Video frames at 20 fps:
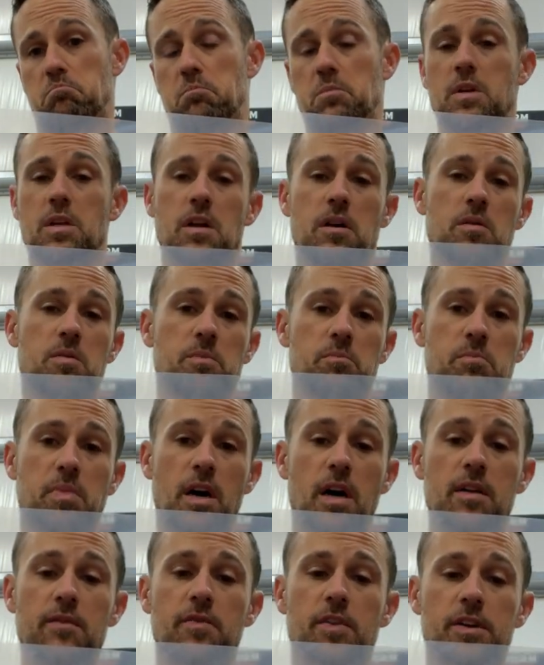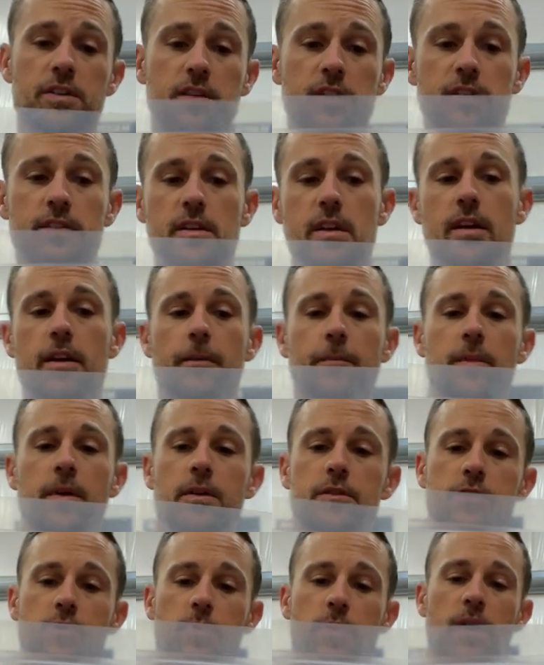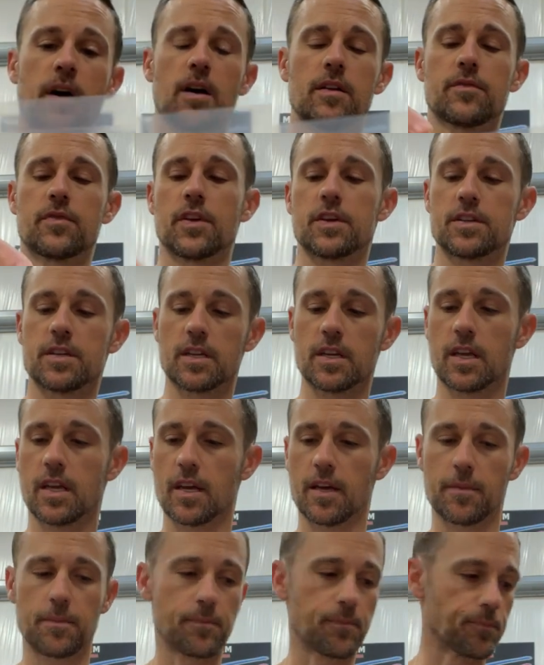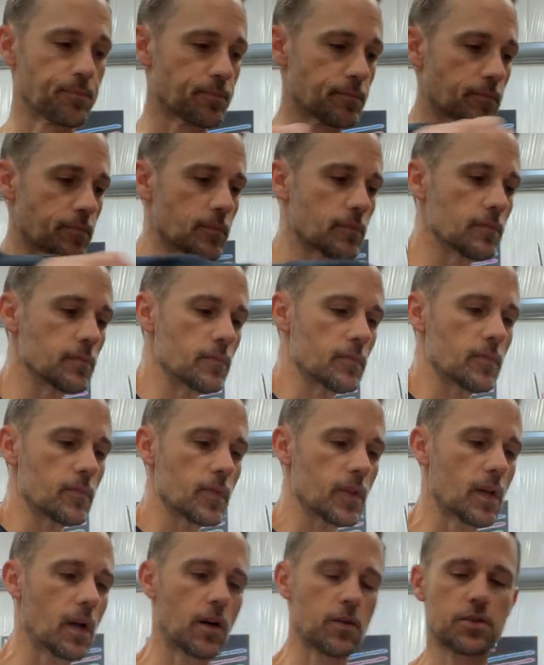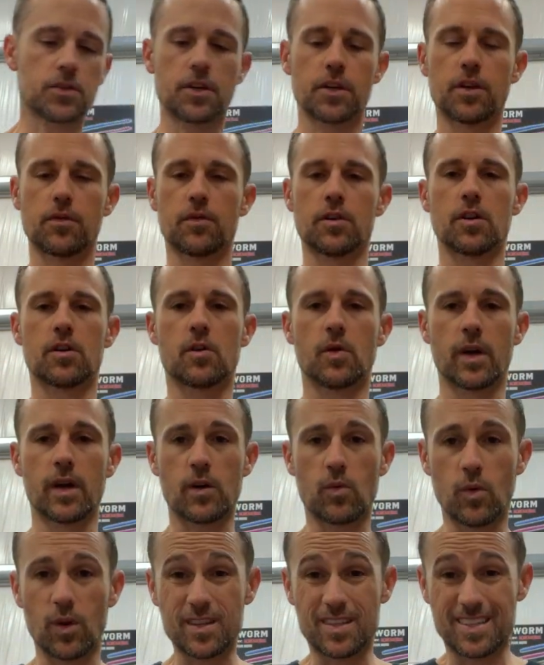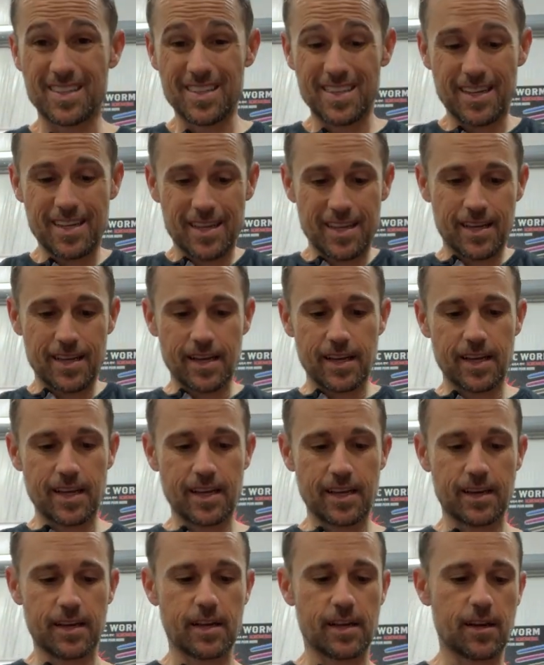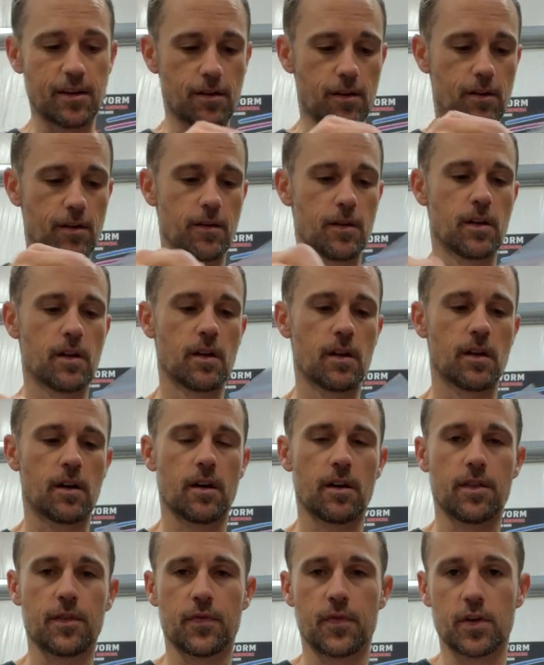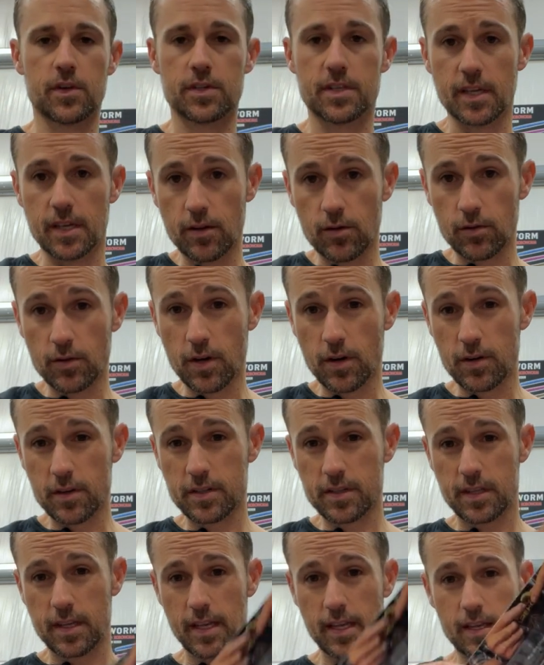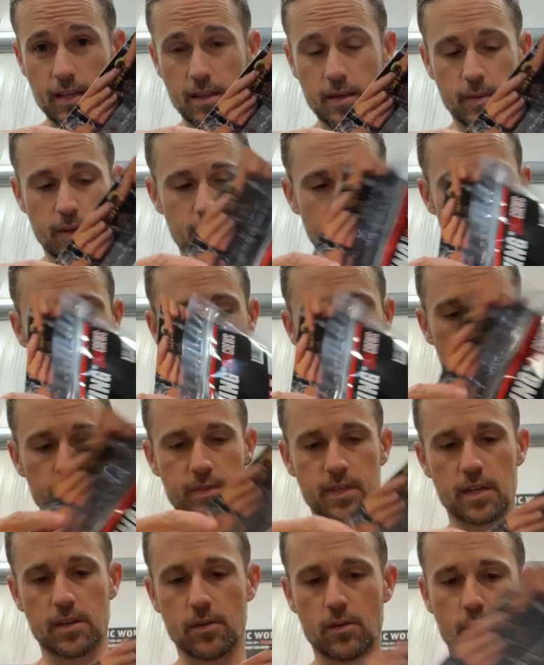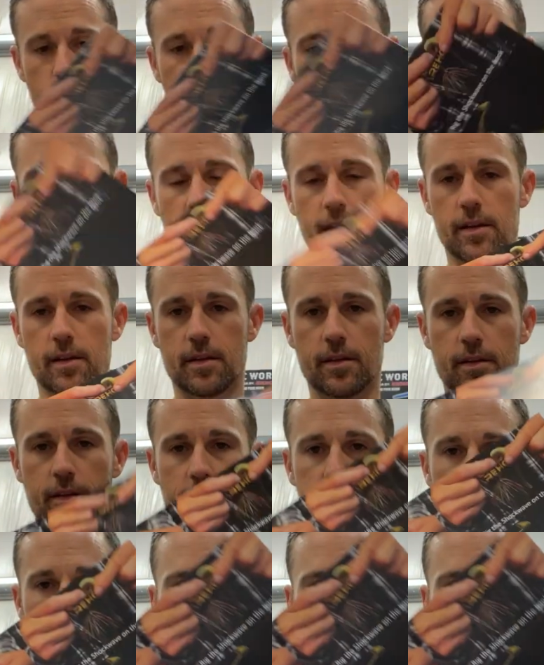you know, pond fishes, there's your pond fishing kit. I'll show you real quick what's in here. The first thing you'll notice in that it all comes in a little bag. It's